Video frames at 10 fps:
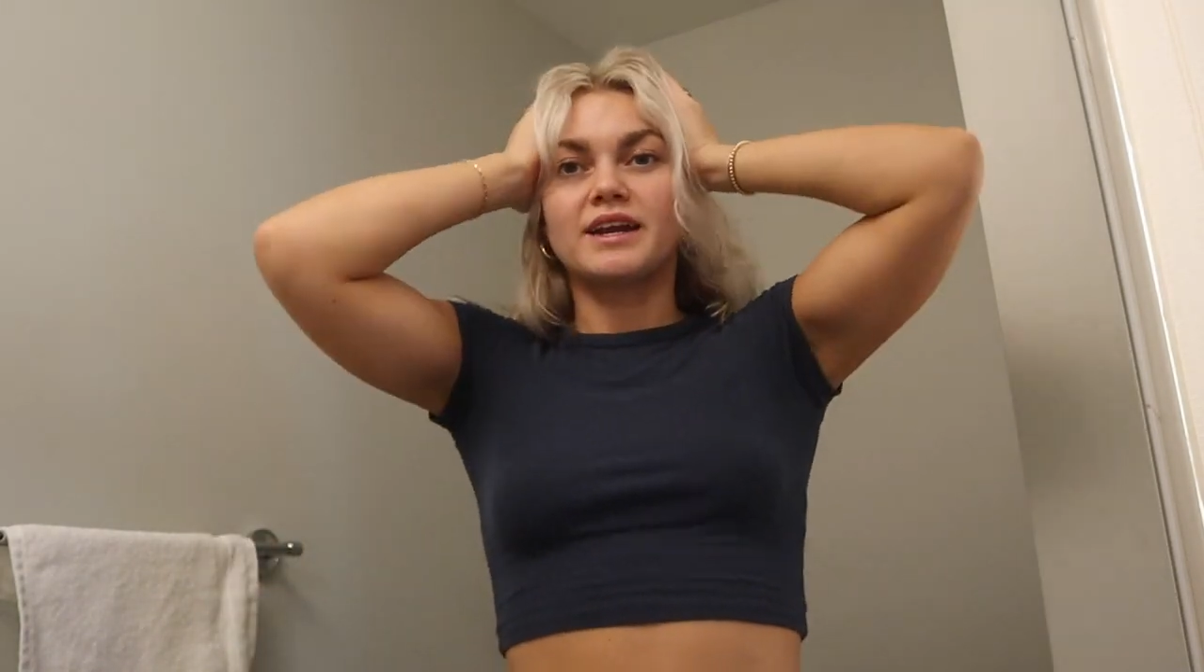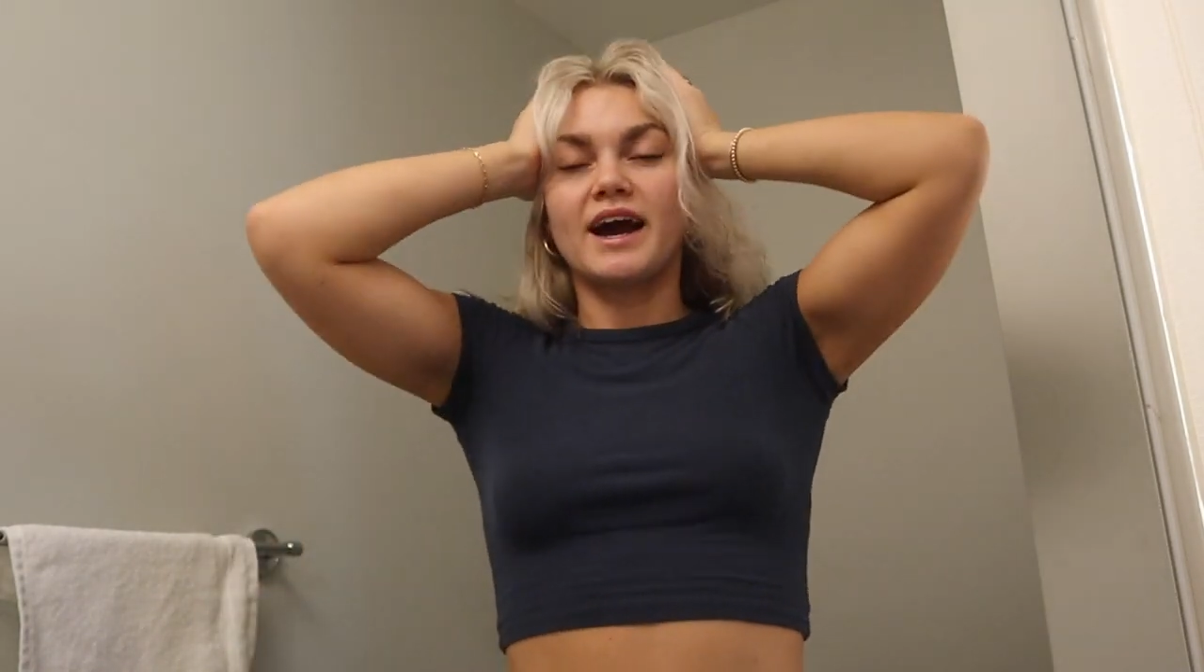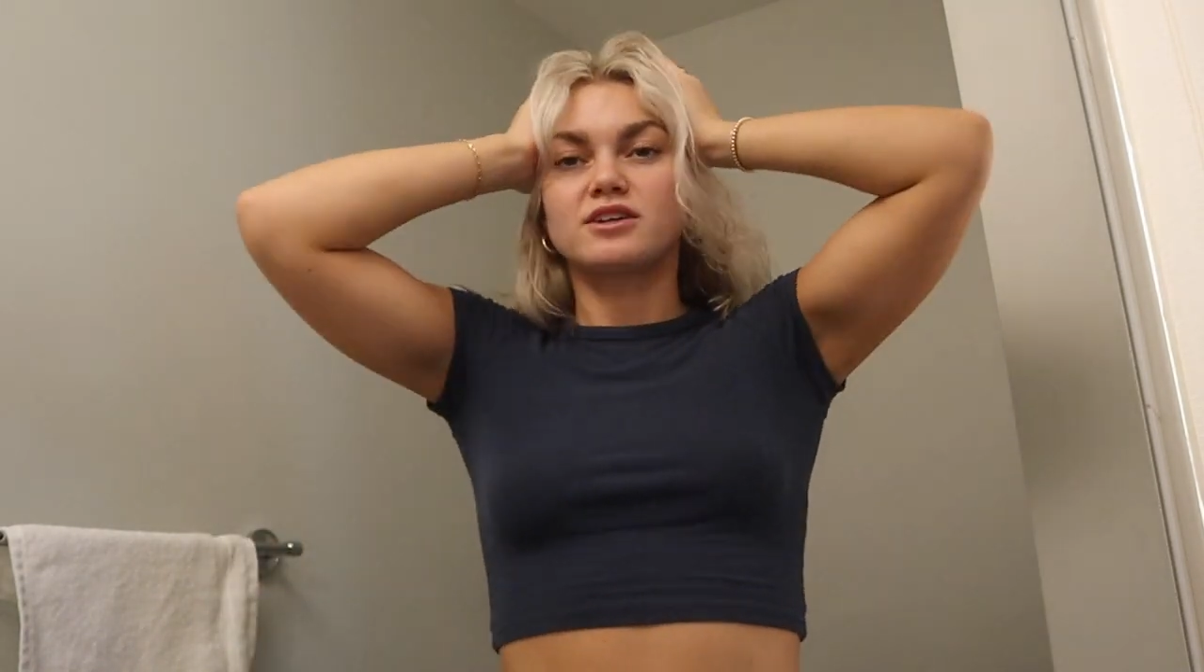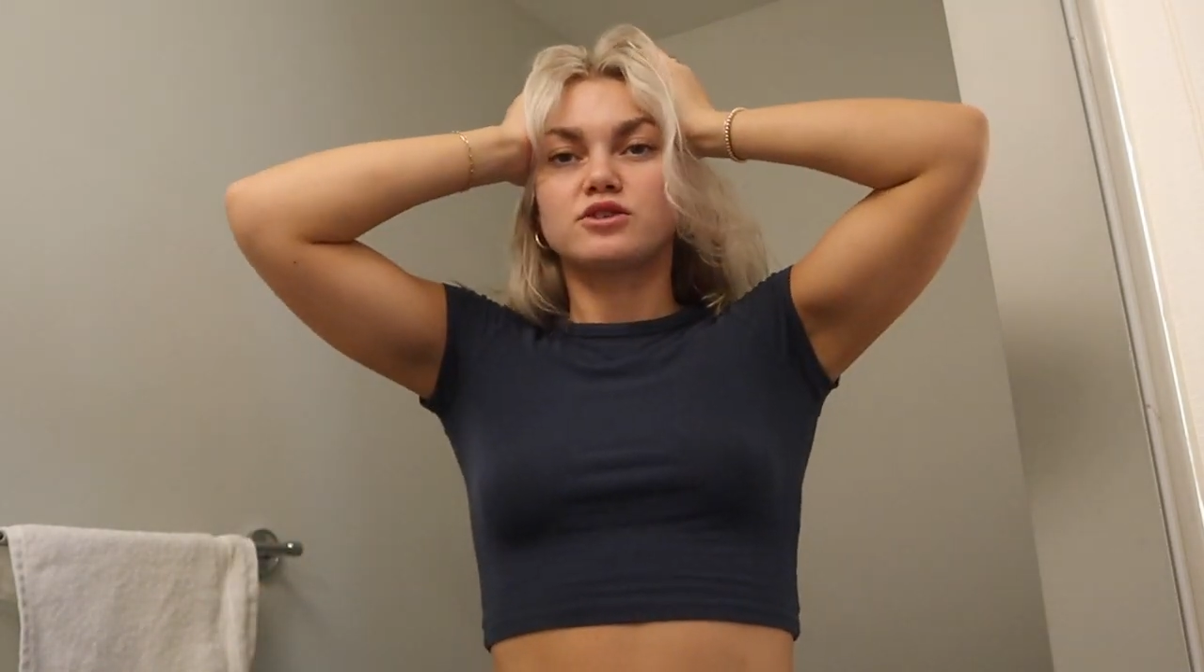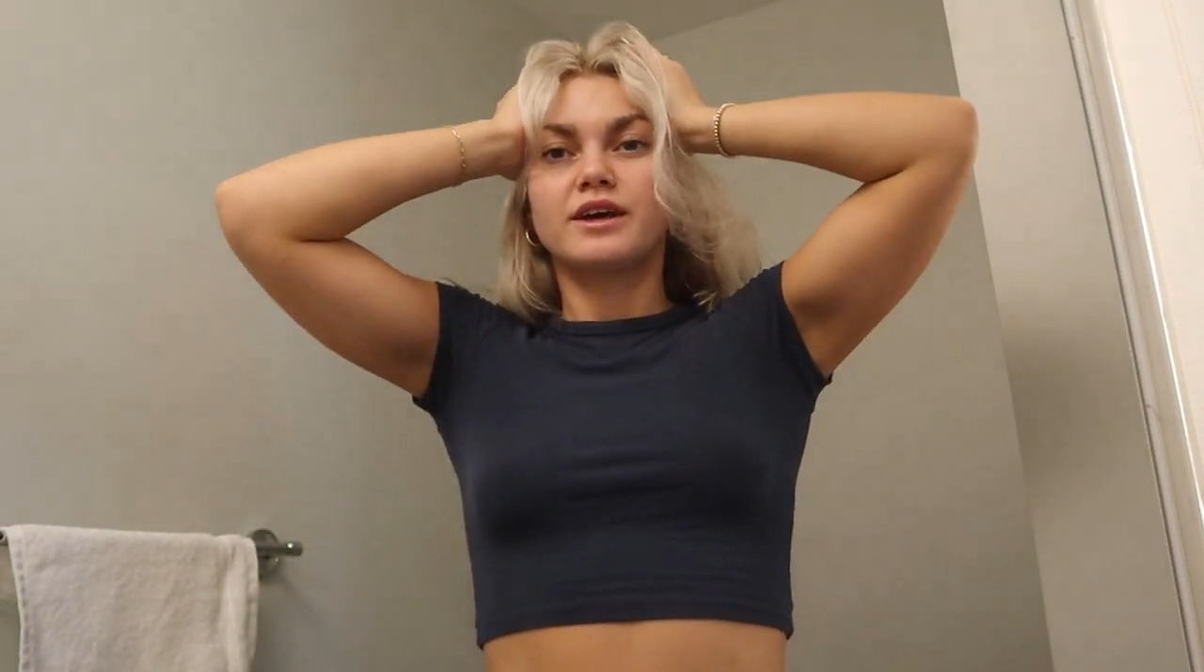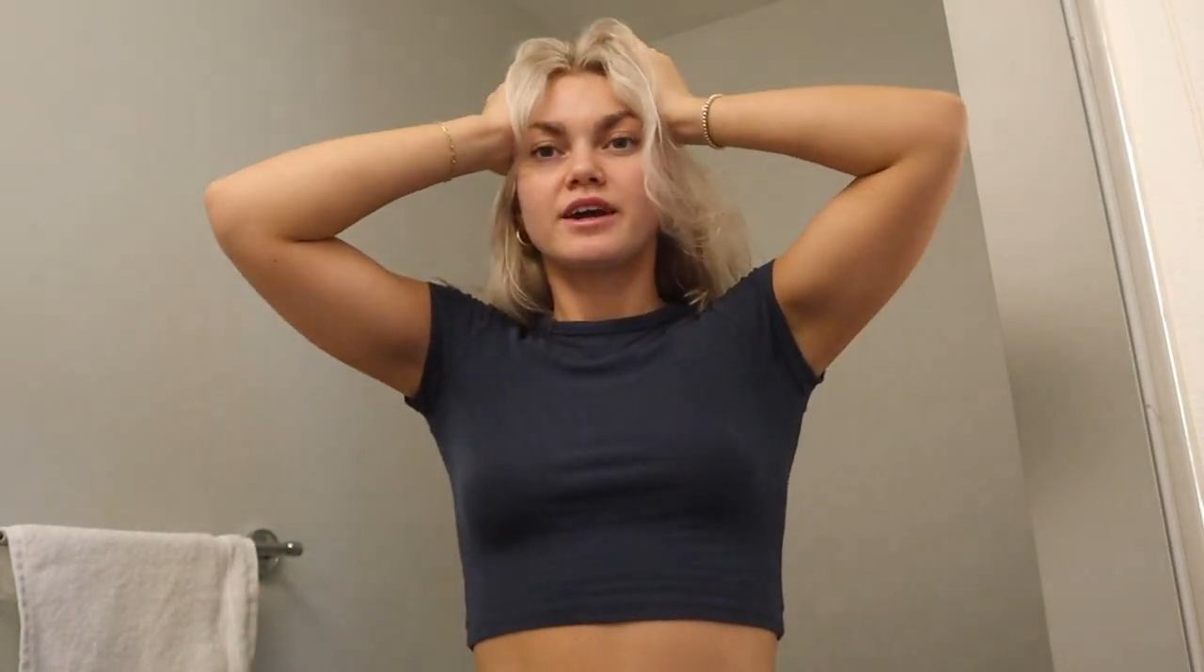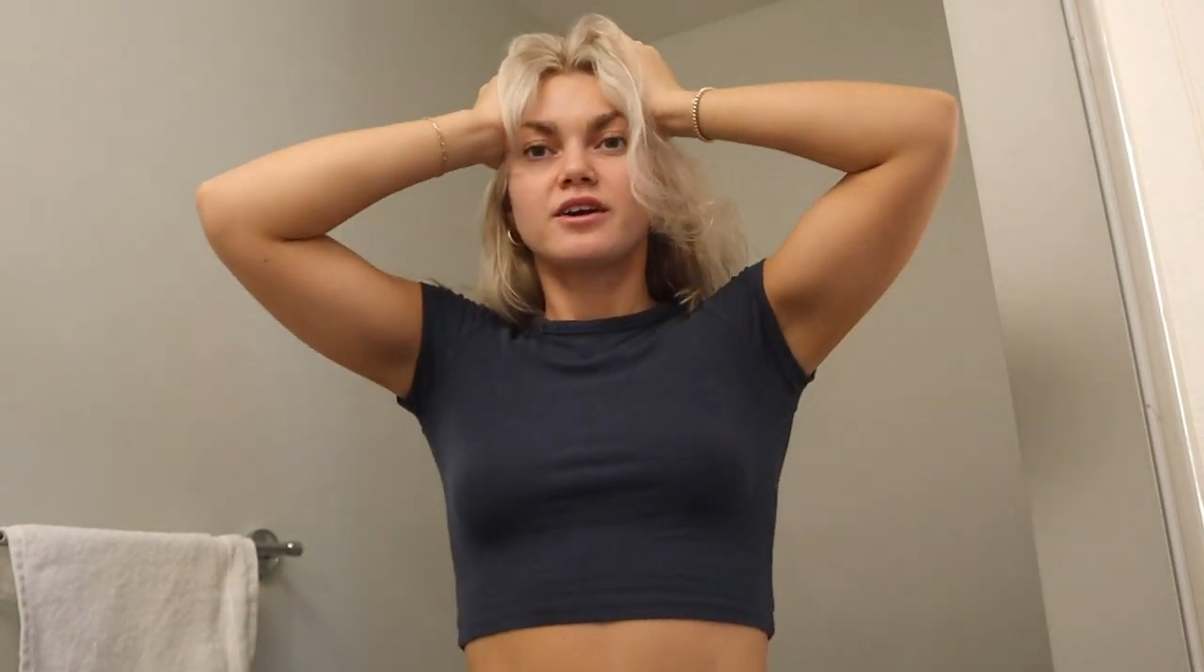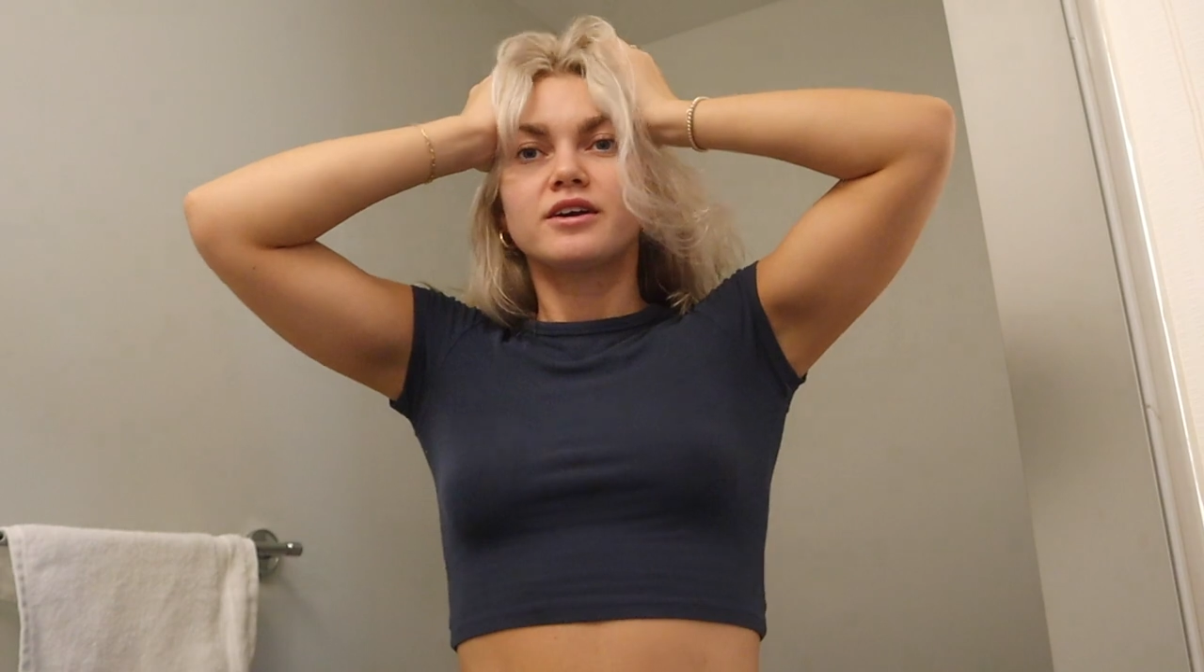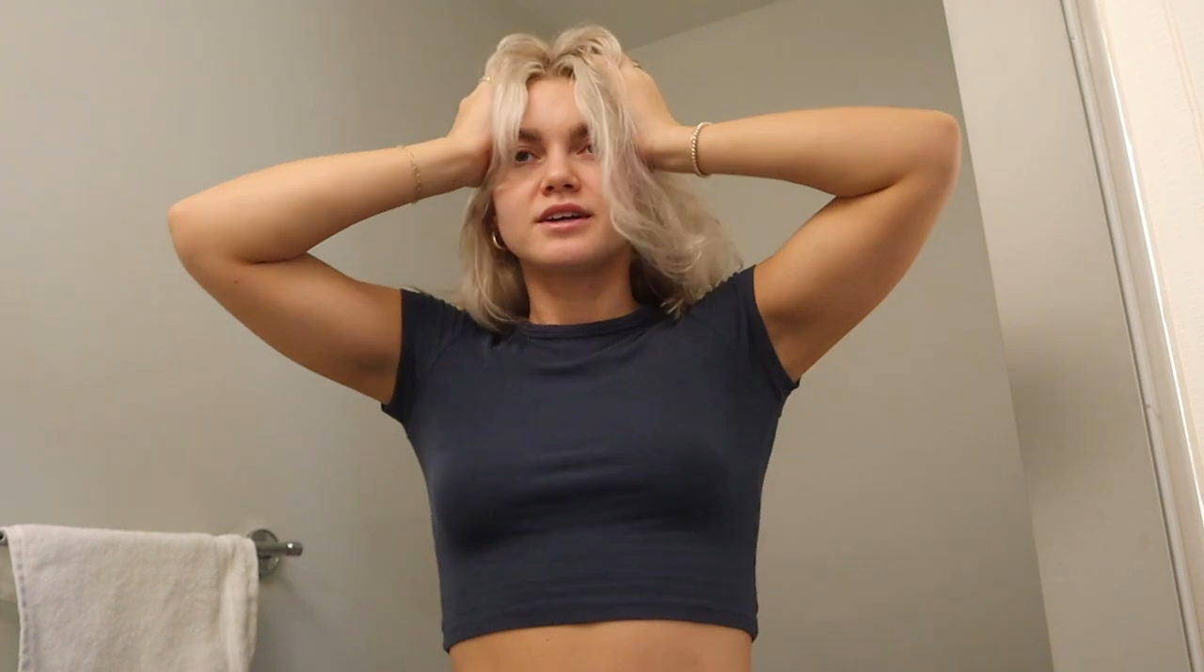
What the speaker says: natural hair